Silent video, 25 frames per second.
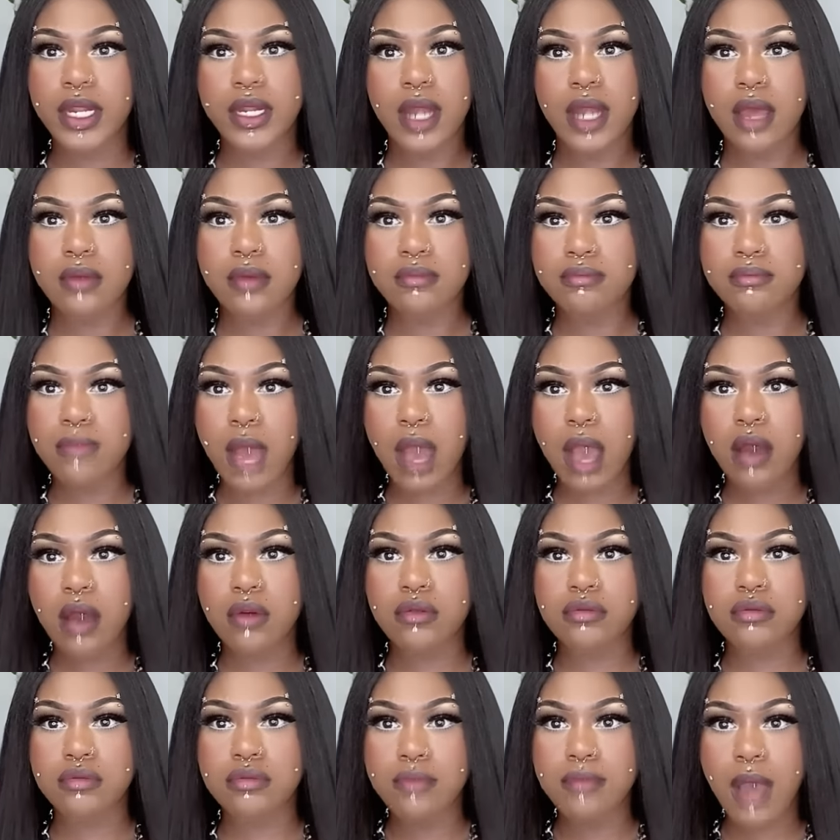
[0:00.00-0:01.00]
and
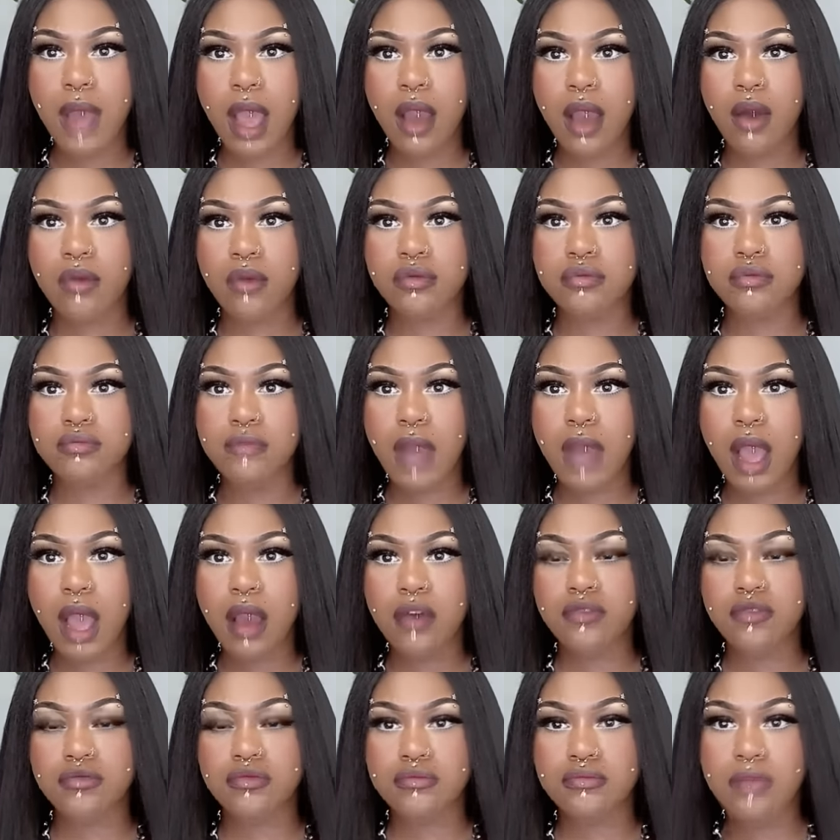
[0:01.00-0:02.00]
bong, bong,
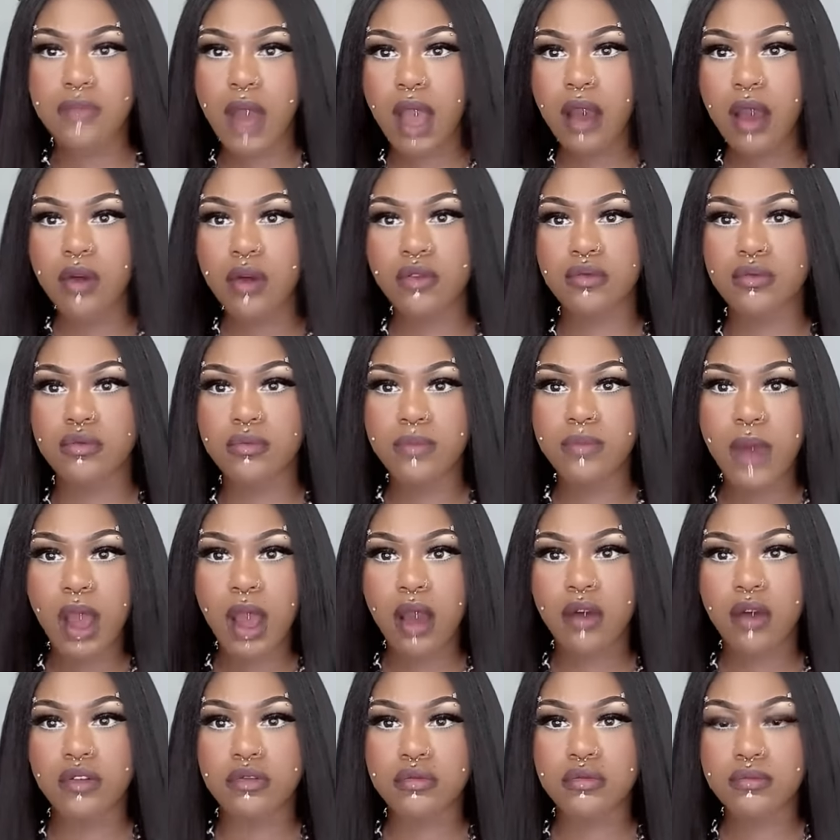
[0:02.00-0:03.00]
bong, bong,
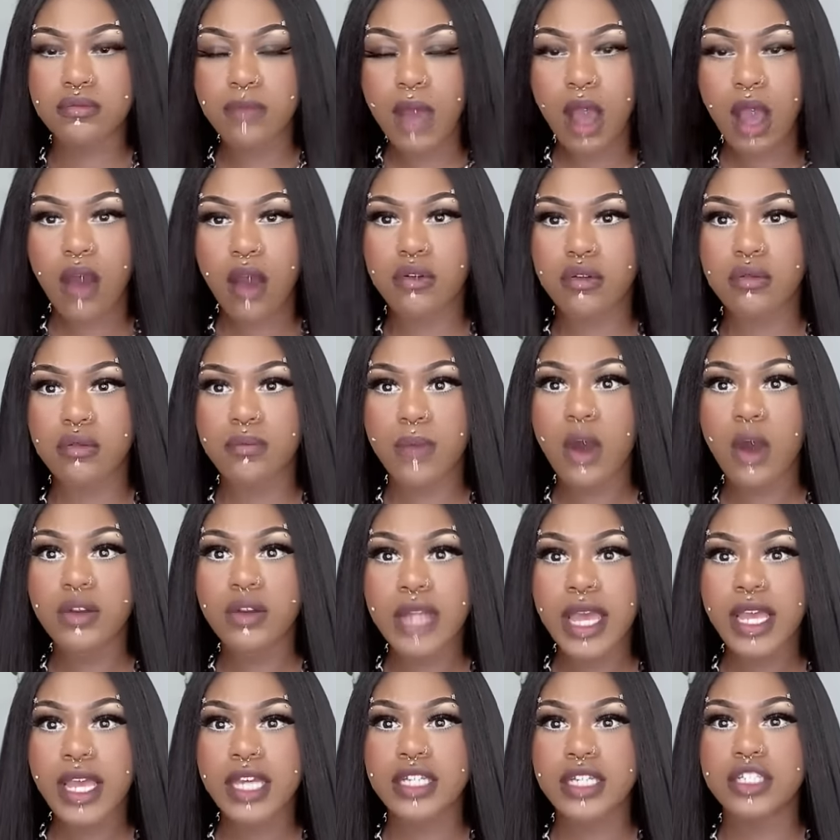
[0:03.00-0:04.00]
bong, bong, bong,
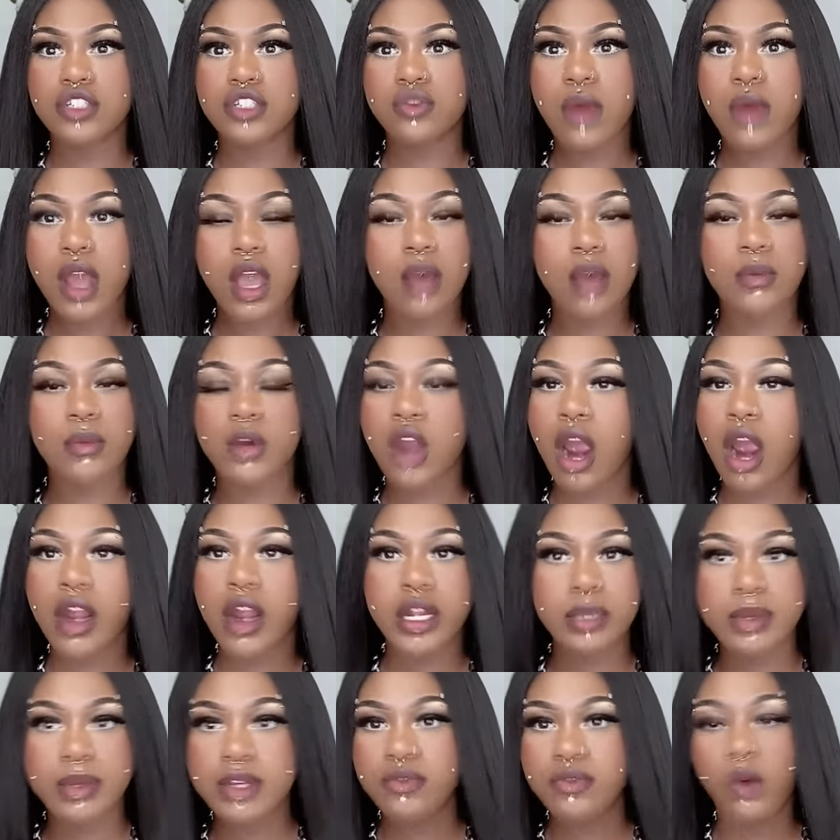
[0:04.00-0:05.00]
like a drum,
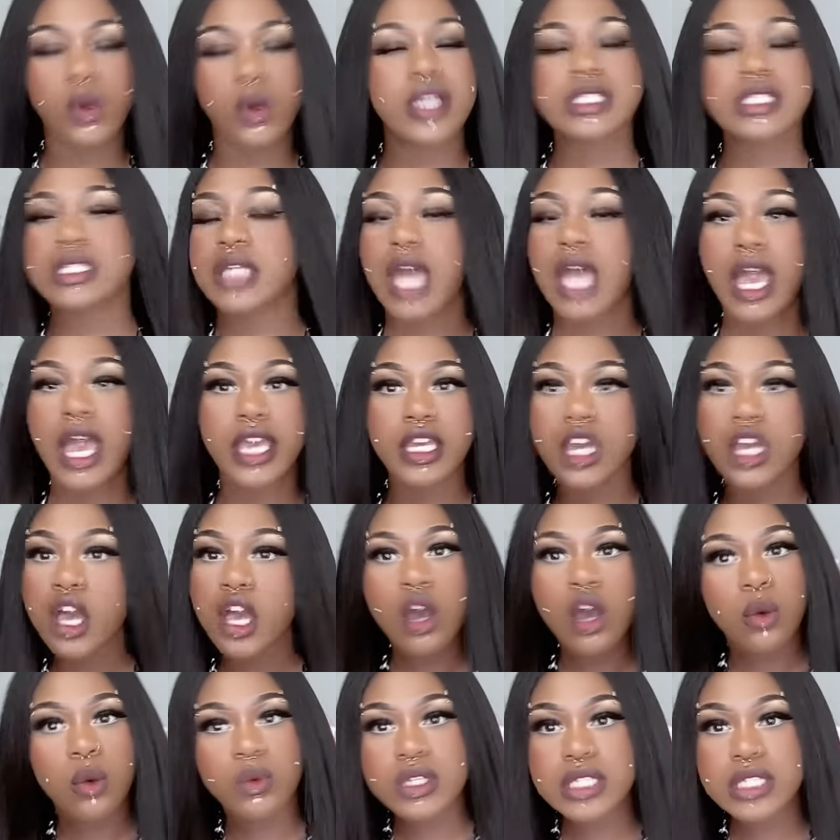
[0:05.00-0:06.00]
Cardi B voice. Like,
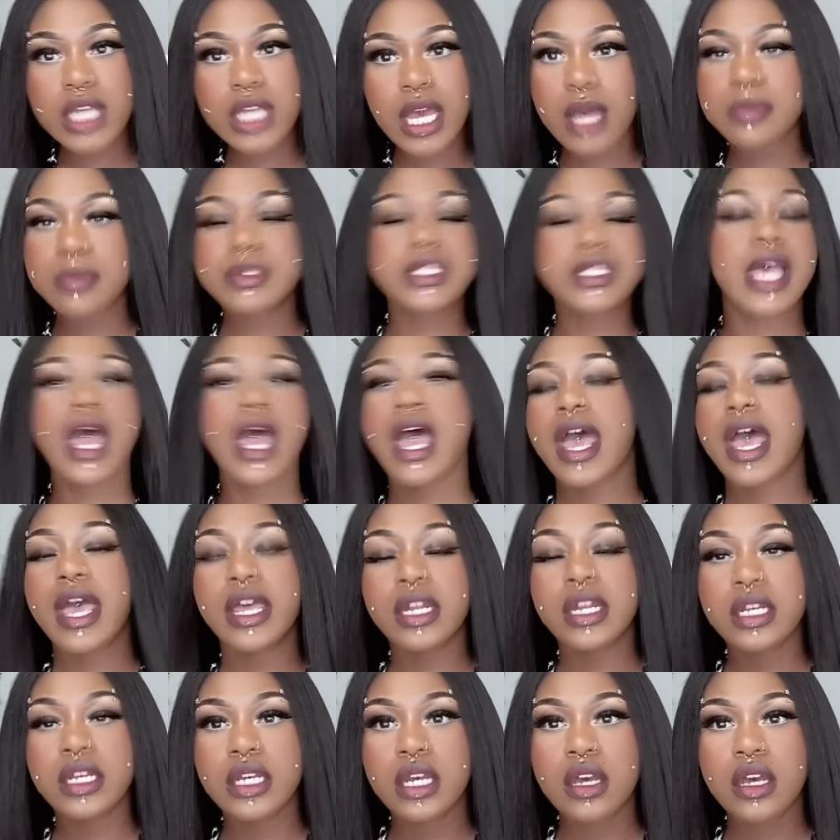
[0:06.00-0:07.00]
what's
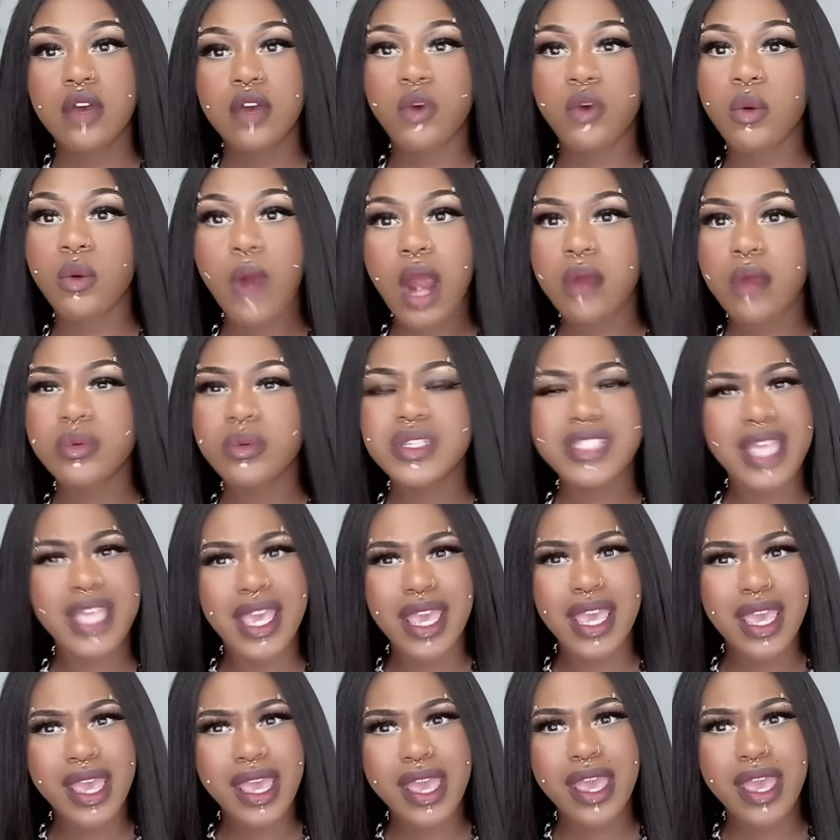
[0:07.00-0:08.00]
upside Ferrari's
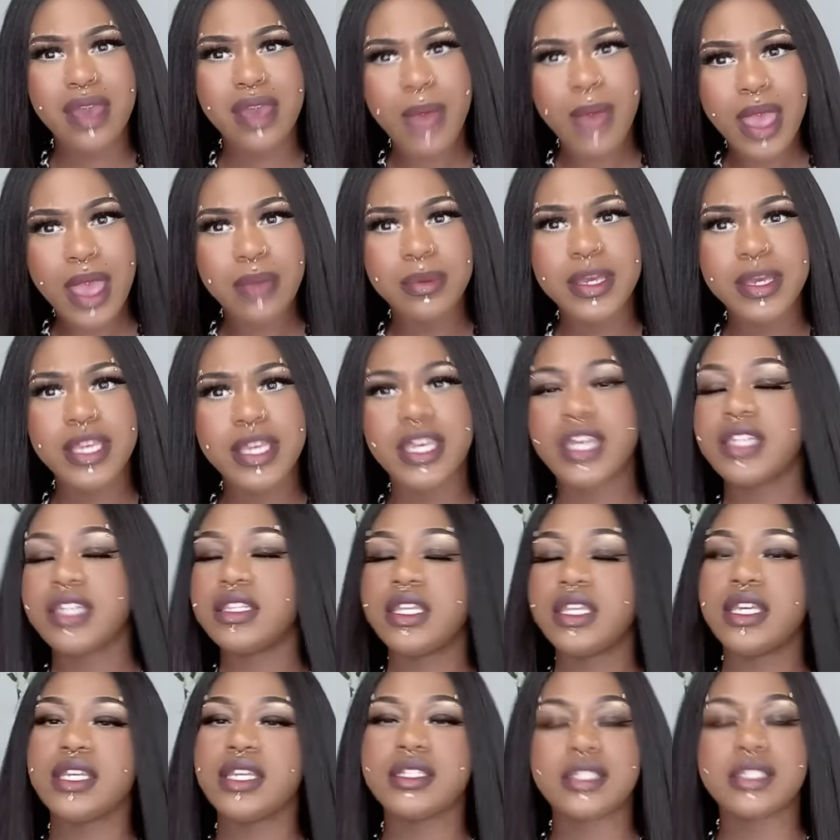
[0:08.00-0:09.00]
head, baby. And
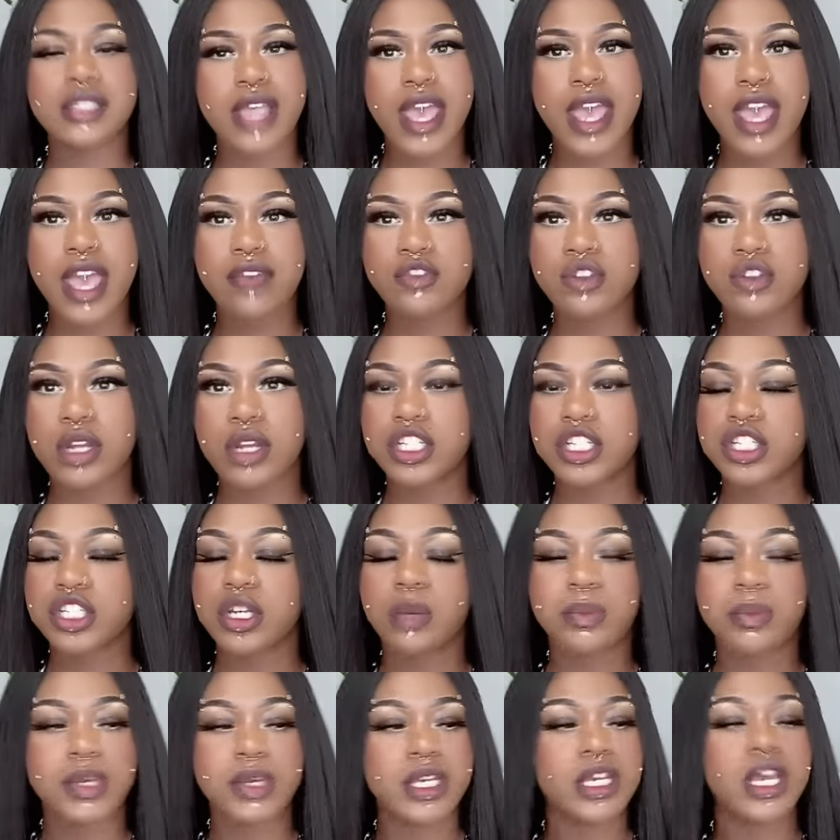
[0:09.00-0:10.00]
then Sav tried to
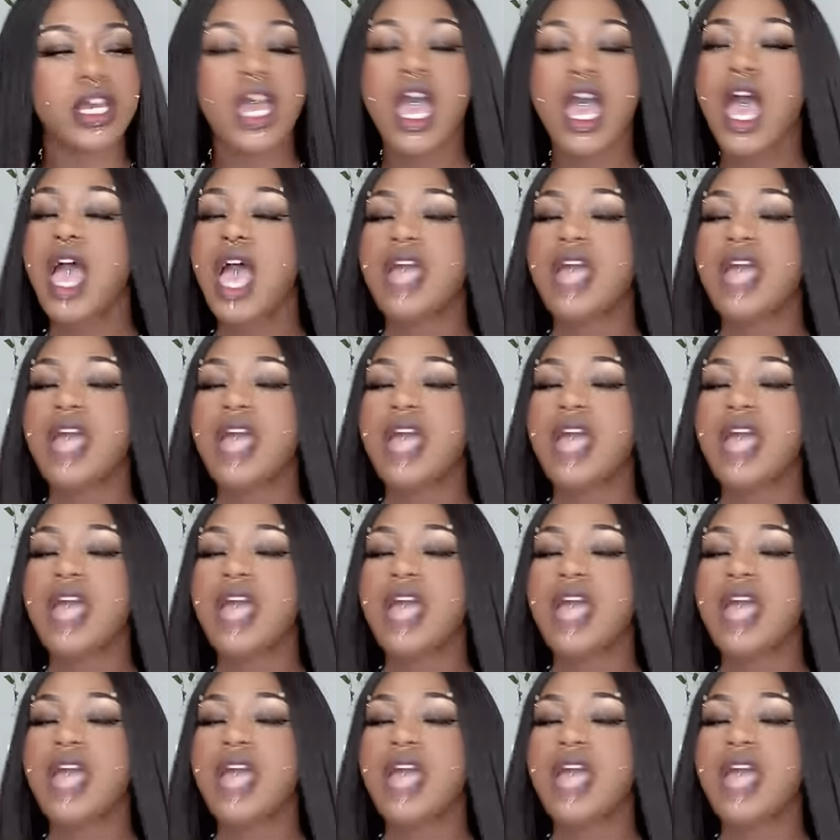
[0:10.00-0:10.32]
jump in.